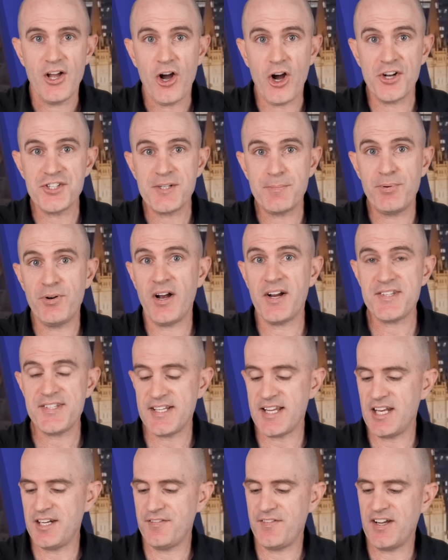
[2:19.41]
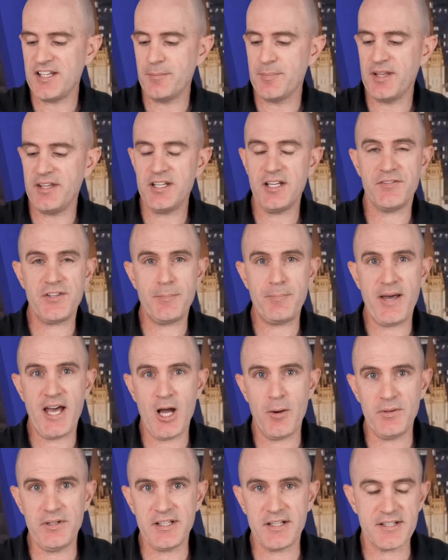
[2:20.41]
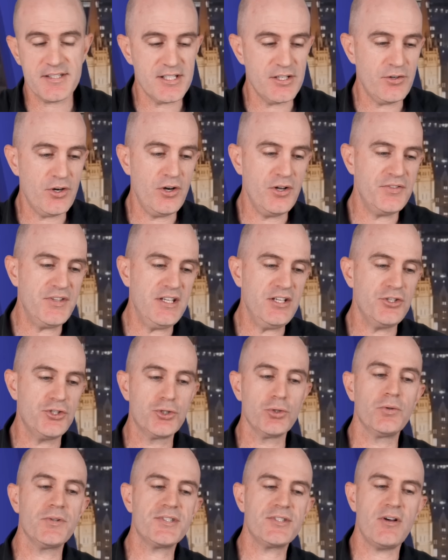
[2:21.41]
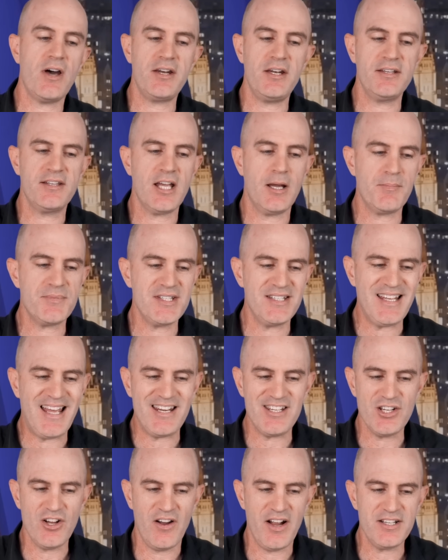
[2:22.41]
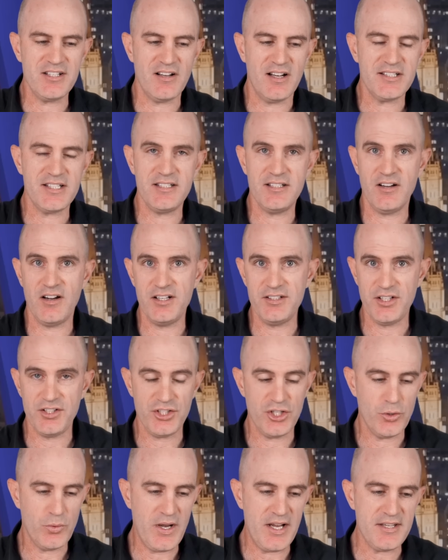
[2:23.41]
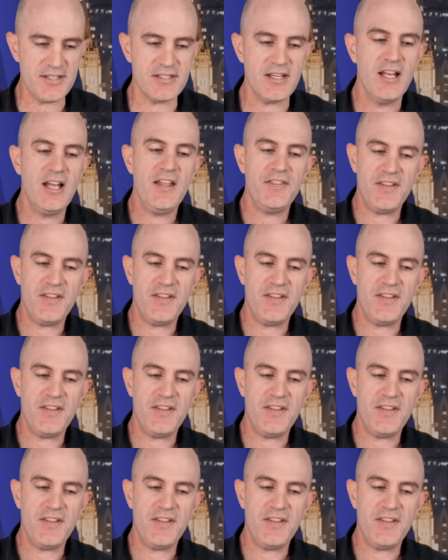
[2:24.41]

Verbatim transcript: Onto pricing and availability of the PowrLINK Zero. The dual-sided comes in at $9.99 US.